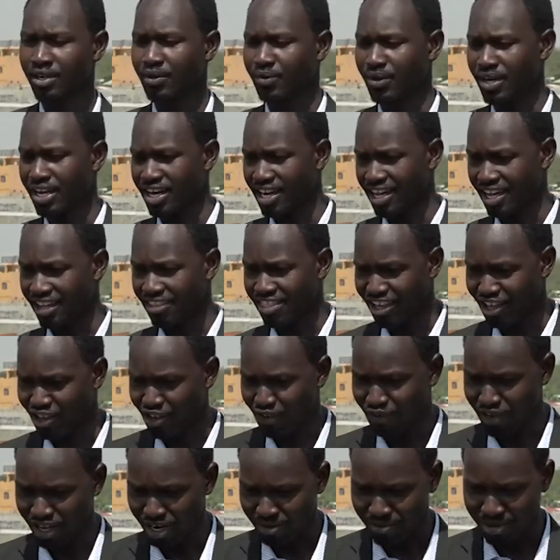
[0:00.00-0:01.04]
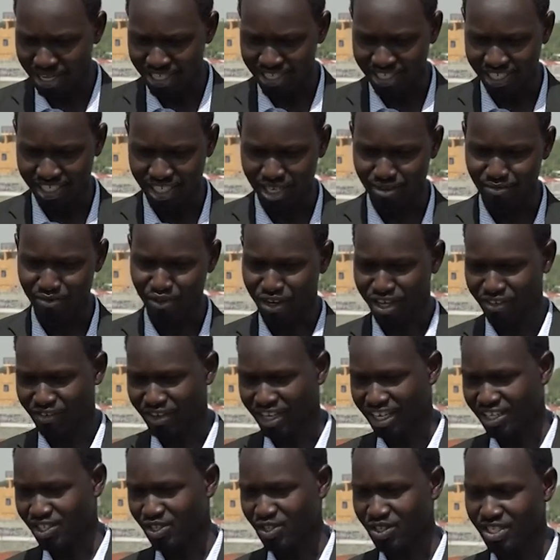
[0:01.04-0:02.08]
Well, thank you very much, Atem, for
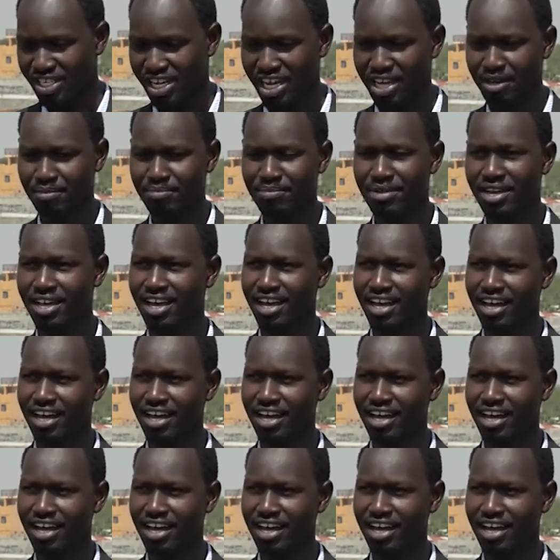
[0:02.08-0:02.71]
giving us your time.